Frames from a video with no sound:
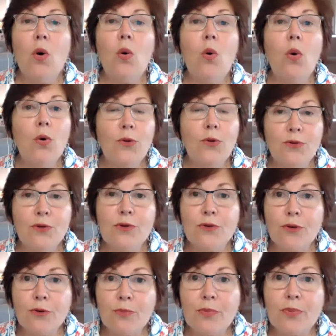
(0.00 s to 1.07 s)
or through
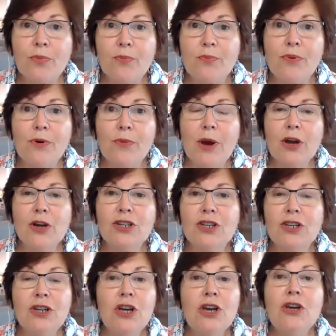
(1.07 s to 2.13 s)
group
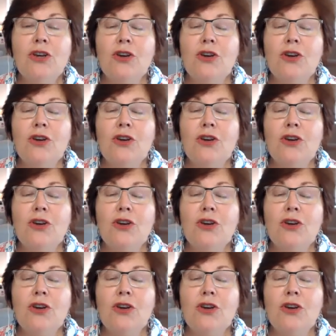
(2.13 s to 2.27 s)
promotion.